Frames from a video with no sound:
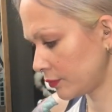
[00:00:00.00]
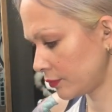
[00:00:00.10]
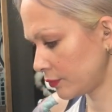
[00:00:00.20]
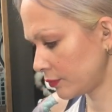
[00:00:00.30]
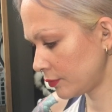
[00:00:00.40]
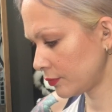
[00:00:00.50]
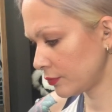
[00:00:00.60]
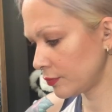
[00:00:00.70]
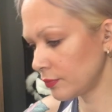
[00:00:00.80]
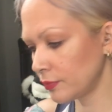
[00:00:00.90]

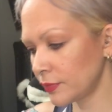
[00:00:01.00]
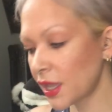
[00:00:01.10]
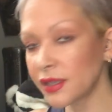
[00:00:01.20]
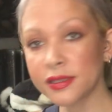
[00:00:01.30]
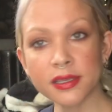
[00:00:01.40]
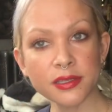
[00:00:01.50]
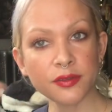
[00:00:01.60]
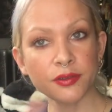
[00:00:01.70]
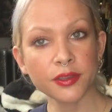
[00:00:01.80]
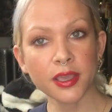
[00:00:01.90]
Mm-mm-mm. Not
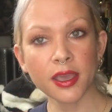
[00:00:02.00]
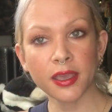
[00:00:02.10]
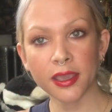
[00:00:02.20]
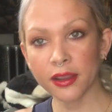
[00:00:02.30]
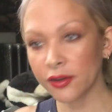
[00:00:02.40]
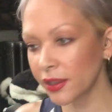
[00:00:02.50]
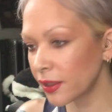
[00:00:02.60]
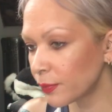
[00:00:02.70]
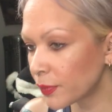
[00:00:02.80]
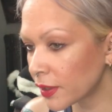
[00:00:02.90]
tested for the eye
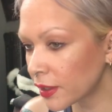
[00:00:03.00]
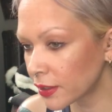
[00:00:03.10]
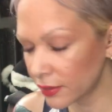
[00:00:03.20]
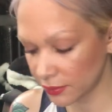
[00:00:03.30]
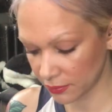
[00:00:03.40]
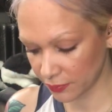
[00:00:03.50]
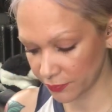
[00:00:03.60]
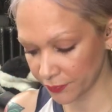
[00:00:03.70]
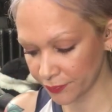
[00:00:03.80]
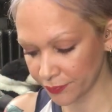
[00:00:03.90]
area, but
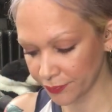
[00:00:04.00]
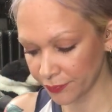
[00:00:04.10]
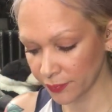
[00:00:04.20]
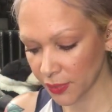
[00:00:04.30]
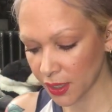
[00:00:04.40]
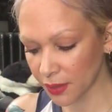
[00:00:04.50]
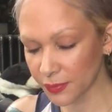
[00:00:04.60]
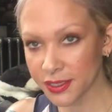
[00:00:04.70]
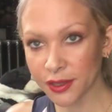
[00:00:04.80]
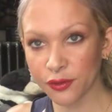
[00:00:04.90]
I'm
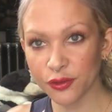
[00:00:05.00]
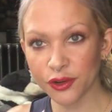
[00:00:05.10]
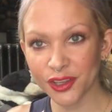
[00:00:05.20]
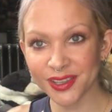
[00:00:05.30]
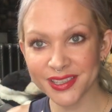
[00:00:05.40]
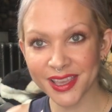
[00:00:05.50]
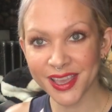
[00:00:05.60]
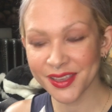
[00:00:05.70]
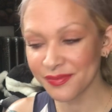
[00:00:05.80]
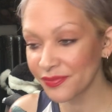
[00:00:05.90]
a sucker for a good
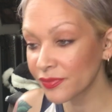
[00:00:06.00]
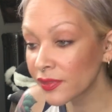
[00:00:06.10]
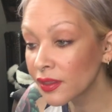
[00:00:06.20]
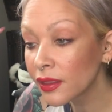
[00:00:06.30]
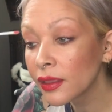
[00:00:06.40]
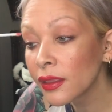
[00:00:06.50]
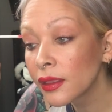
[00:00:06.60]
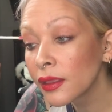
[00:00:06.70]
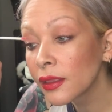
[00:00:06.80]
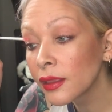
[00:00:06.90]
time.
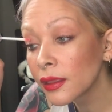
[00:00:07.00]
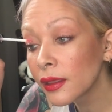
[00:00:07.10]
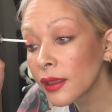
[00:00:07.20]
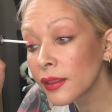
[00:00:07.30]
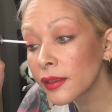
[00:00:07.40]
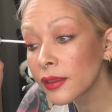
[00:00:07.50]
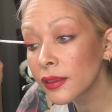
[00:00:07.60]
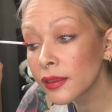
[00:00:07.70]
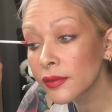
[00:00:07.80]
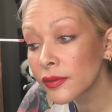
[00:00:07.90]
I like,
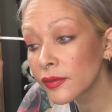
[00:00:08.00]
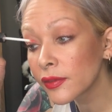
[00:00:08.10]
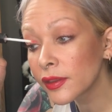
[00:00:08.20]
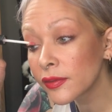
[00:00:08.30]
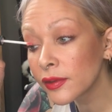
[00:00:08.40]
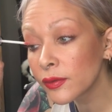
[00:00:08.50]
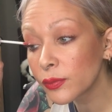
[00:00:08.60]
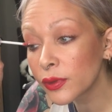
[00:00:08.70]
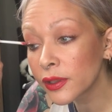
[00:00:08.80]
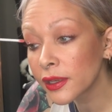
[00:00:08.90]
since I didn't
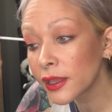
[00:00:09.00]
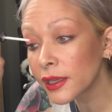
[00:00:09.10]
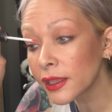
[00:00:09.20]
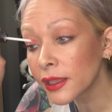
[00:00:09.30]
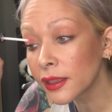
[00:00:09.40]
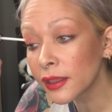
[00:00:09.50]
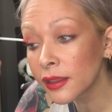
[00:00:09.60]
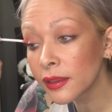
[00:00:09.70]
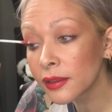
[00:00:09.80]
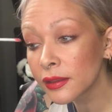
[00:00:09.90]
put
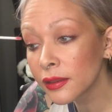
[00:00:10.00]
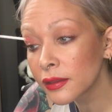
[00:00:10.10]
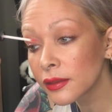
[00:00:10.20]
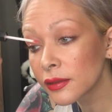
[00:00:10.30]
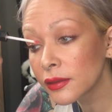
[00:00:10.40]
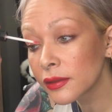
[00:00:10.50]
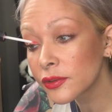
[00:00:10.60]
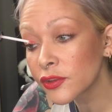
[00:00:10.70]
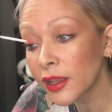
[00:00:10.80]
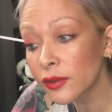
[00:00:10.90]
any
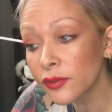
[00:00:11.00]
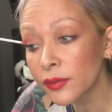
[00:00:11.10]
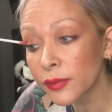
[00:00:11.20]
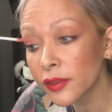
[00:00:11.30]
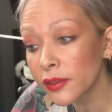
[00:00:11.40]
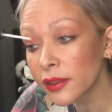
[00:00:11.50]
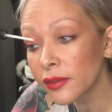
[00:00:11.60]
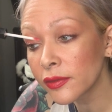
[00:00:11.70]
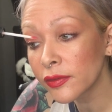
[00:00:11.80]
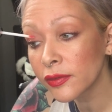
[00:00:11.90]
shadows on my
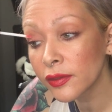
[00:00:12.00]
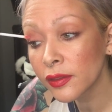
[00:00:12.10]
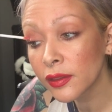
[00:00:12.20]
lids,